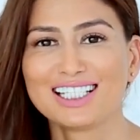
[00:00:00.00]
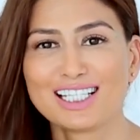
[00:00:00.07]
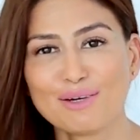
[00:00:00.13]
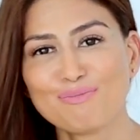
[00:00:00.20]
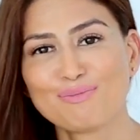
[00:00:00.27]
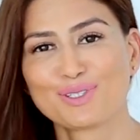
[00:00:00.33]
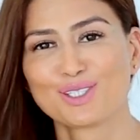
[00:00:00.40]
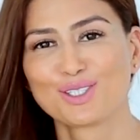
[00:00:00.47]

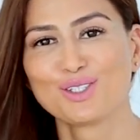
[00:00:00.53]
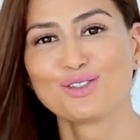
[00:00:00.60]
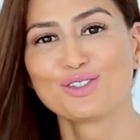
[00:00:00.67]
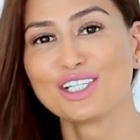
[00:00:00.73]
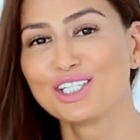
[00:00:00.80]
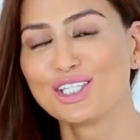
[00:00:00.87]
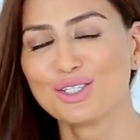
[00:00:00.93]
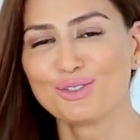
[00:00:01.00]
Tips to
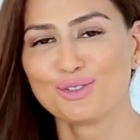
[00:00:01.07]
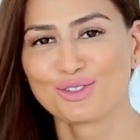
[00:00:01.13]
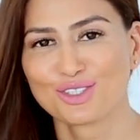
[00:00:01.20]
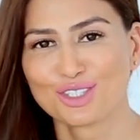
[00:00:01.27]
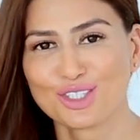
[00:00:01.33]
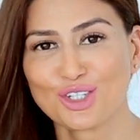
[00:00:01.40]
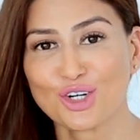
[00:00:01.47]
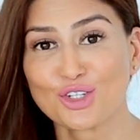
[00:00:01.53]

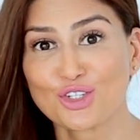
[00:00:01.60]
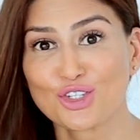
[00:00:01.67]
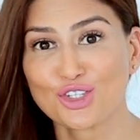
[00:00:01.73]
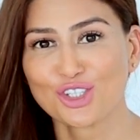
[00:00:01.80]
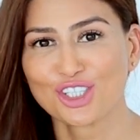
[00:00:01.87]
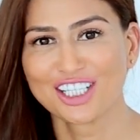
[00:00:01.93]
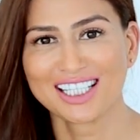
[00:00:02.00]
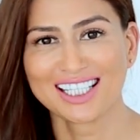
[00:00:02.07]
reduce your
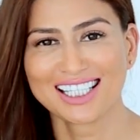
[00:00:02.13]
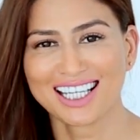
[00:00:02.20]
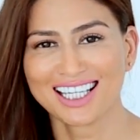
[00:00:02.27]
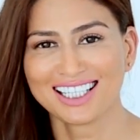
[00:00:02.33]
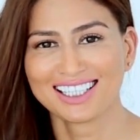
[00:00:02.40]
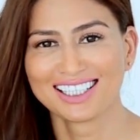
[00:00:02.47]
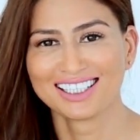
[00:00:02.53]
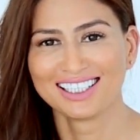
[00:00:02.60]
sugar
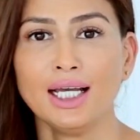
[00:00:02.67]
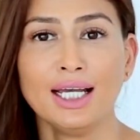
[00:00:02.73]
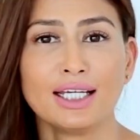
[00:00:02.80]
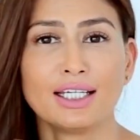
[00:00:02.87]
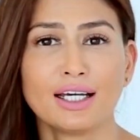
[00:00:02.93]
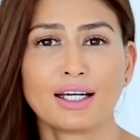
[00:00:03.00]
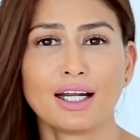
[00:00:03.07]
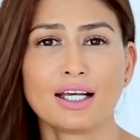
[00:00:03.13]
intake.
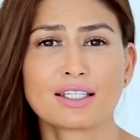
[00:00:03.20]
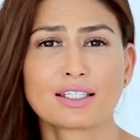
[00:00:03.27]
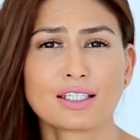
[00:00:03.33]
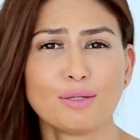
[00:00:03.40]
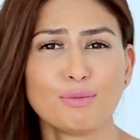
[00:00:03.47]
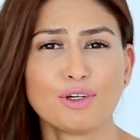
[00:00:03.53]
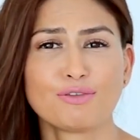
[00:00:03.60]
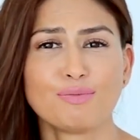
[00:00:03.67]
Here are
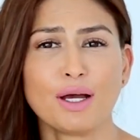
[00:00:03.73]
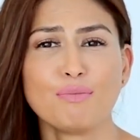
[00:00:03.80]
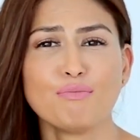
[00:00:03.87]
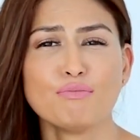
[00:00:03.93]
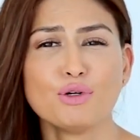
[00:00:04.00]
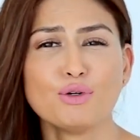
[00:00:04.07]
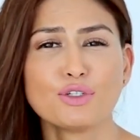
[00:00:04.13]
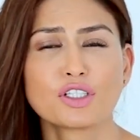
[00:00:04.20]
some of my
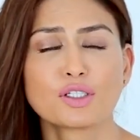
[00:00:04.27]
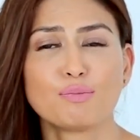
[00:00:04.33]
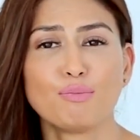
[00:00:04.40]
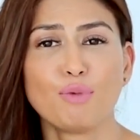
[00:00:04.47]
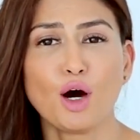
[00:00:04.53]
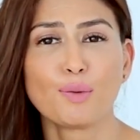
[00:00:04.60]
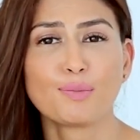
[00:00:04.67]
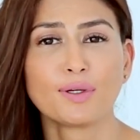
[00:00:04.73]
most
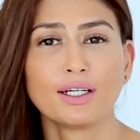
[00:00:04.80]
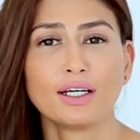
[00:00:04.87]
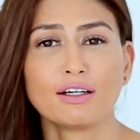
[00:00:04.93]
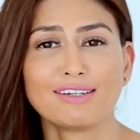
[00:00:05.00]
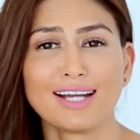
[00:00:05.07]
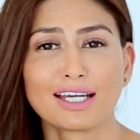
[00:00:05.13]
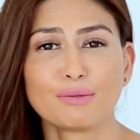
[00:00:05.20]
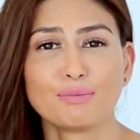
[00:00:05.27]
popular
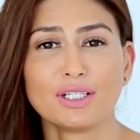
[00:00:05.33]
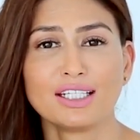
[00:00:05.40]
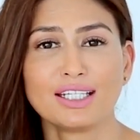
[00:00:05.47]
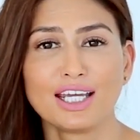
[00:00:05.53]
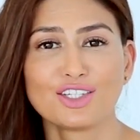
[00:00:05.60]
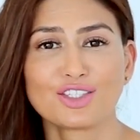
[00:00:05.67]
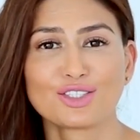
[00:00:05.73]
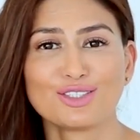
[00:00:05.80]

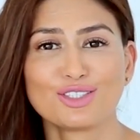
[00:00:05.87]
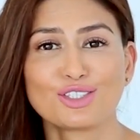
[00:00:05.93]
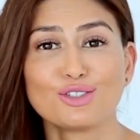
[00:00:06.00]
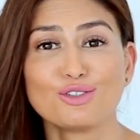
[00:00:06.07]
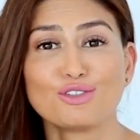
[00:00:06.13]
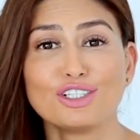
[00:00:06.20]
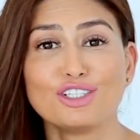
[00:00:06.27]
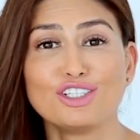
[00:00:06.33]
recommendations
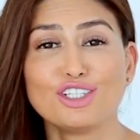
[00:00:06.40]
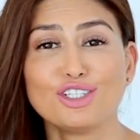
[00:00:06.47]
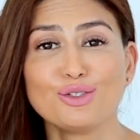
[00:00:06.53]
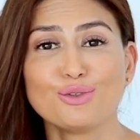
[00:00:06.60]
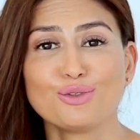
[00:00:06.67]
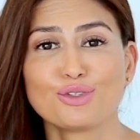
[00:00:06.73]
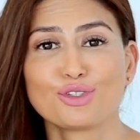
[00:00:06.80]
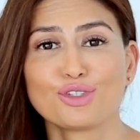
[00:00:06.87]
to
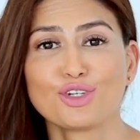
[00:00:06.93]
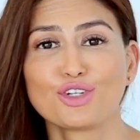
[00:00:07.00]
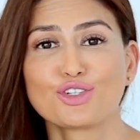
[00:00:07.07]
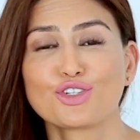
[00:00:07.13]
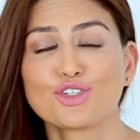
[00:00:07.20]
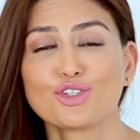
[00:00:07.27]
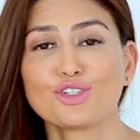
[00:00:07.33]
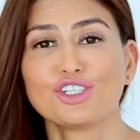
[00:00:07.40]
reduce your
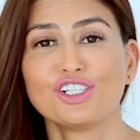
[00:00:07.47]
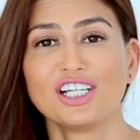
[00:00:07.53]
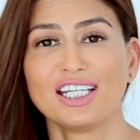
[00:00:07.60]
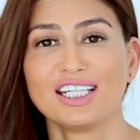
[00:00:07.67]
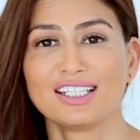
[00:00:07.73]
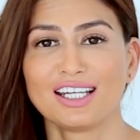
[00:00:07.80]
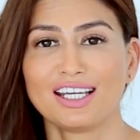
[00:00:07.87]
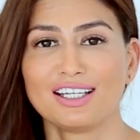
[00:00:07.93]
sugar
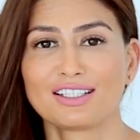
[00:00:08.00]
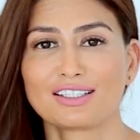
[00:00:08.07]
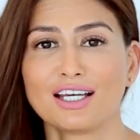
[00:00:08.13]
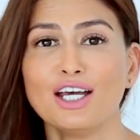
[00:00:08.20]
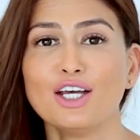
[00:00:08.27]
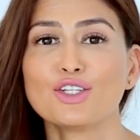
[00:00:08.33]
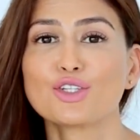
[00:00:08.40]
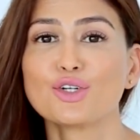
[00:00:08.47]
intake
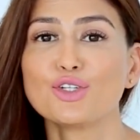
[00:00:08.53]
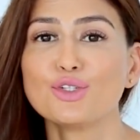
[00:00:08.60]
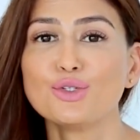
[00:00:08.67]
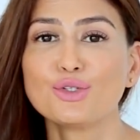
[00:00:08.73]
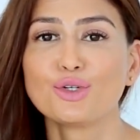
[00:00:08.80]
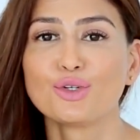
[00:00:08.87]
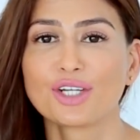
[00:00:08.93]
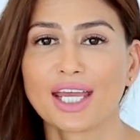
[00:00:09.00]
so
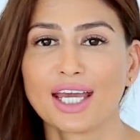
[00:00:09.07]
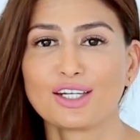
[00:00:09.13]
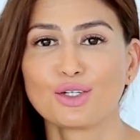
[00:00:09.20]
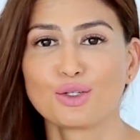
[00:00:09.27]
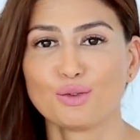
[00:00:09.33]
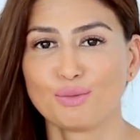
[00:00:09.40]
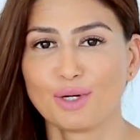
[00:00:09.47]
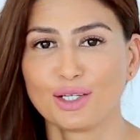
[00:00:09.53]
you don't get
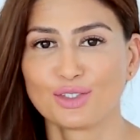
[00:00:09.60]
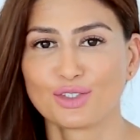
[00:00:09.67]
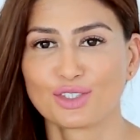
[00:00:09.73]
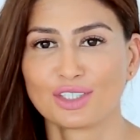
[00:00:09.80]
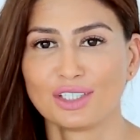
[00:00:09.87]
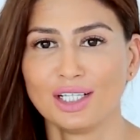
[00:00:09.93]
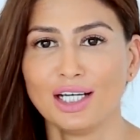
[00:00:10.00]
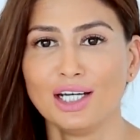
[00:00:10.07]
too much.